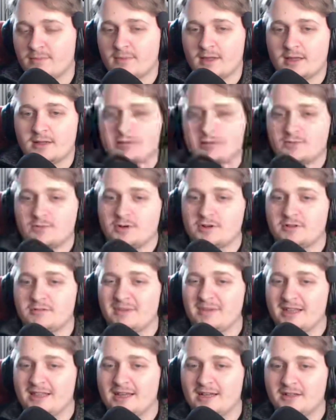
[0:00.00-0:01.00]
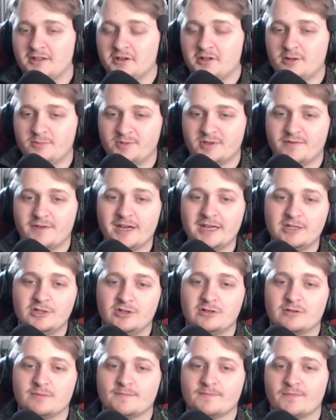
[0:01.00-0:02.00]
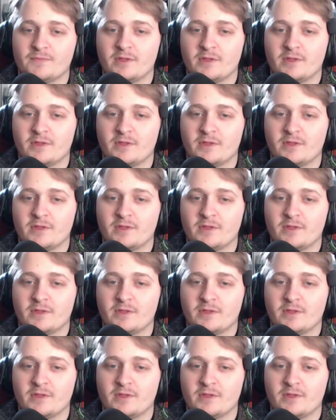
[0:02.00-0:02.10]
Just wanted to make that little observation.